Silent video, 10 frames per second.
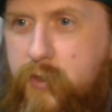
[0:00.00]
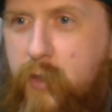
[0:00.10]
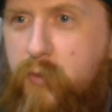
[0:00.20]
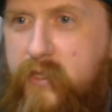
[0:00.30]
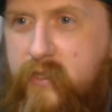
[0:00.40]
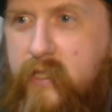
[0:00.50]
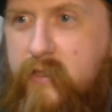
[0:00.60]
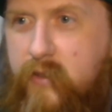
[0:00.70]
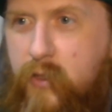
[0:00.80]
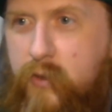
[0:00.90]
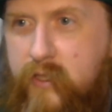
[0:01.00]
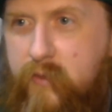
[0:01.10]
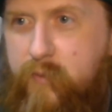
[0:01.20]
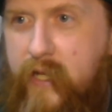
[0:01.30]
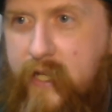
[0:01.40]
some reason this loan
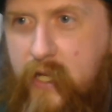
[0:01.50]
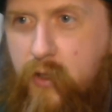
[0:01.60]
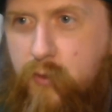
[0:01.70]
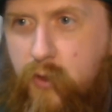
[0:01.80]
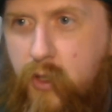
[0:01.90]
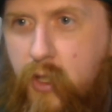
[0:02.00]
isn't paid out,